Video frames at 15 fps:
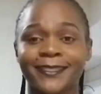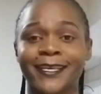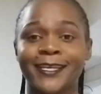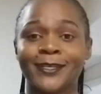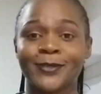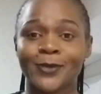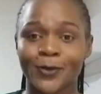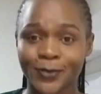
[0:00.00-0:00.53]
they
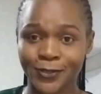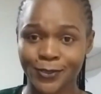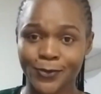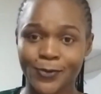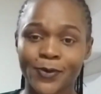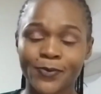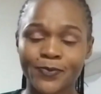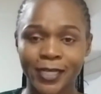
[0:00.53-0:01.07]

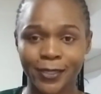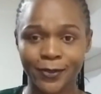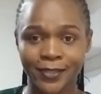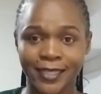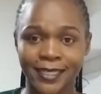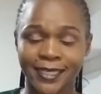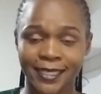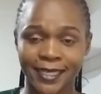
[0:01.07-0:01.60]
don't go below
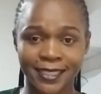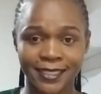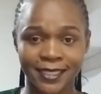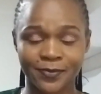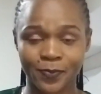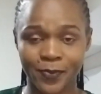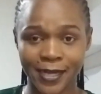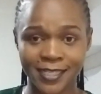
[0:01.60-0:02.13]
the
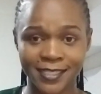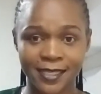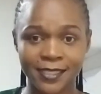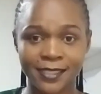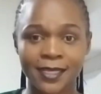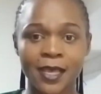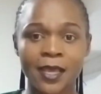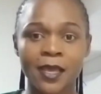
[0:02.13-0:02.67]
indicated
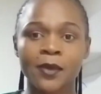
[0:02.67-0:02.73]
prices.